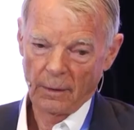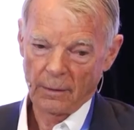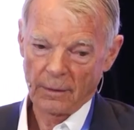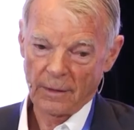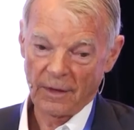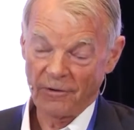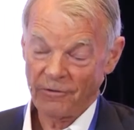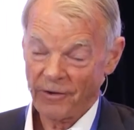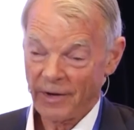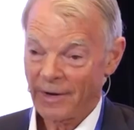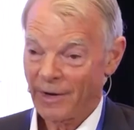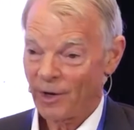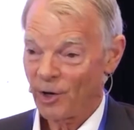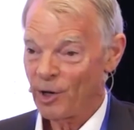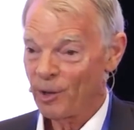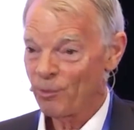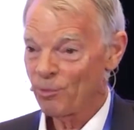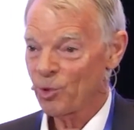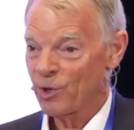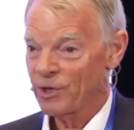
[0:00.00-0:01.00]
Now, if I had a
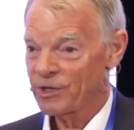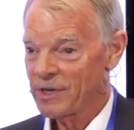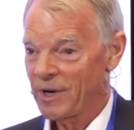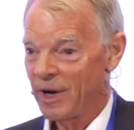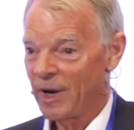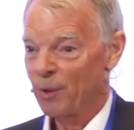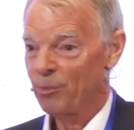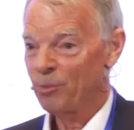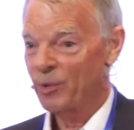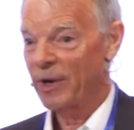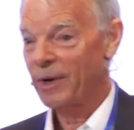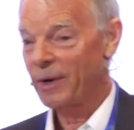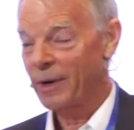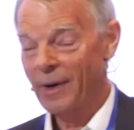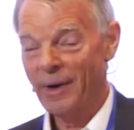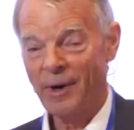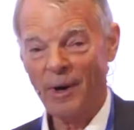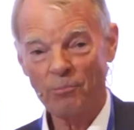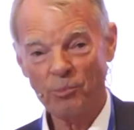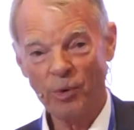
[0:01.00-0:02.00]
lot more time, and
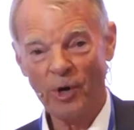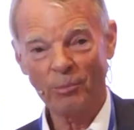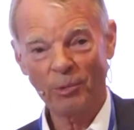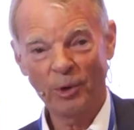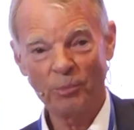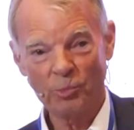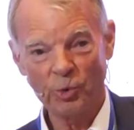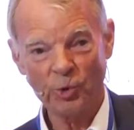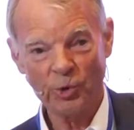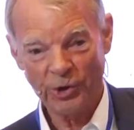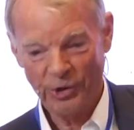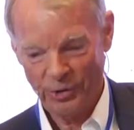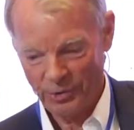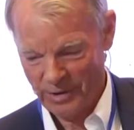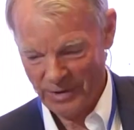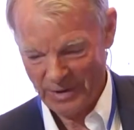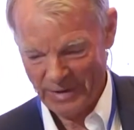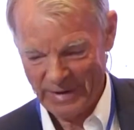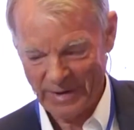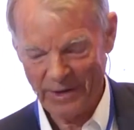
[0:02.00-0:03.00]
I'd probably bore you
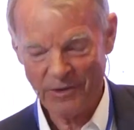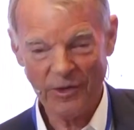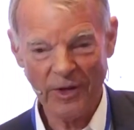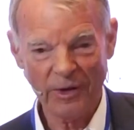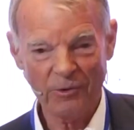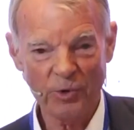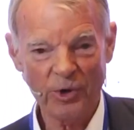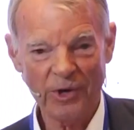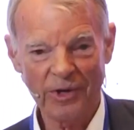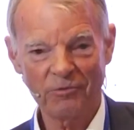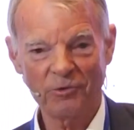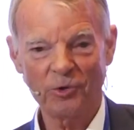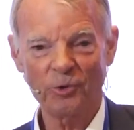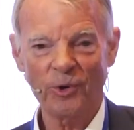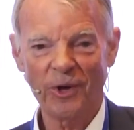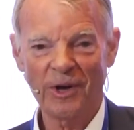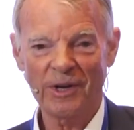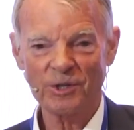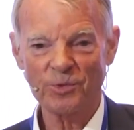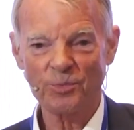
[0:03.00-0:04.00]
to death, I would give you
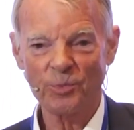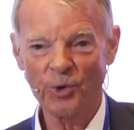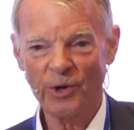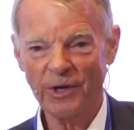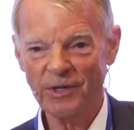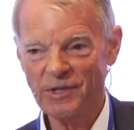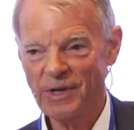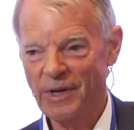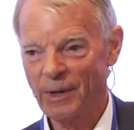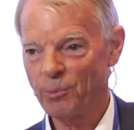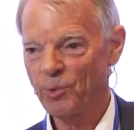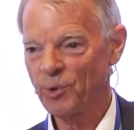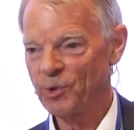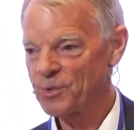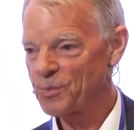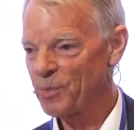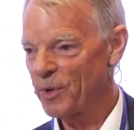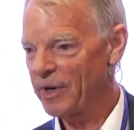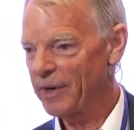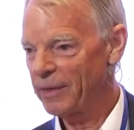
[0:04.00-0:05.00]
lots more
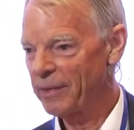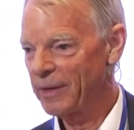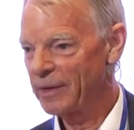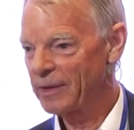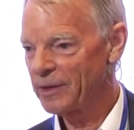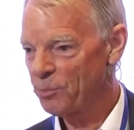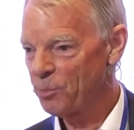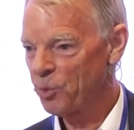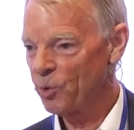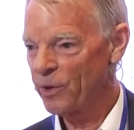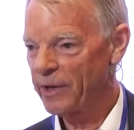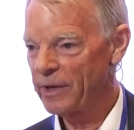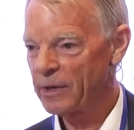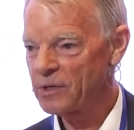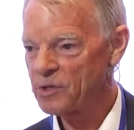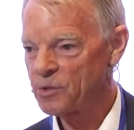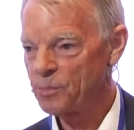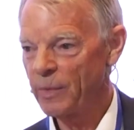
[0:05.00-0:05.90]
examples, but I think the point is